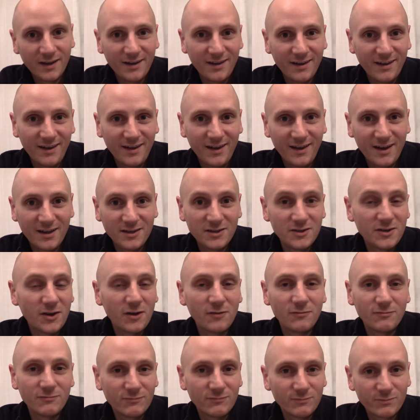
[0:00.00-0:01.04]
you
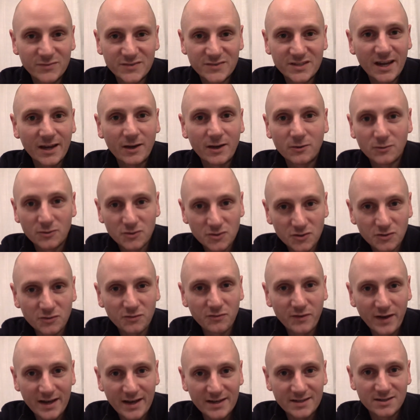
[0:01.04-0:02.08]
don't cycle too
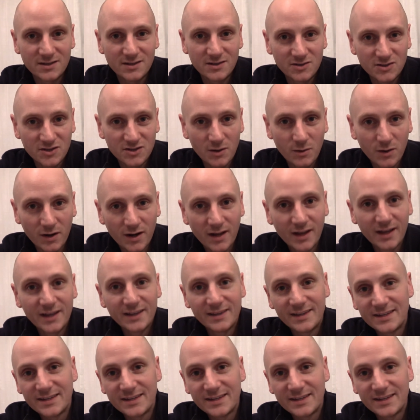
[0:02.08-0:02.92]
fast and so on.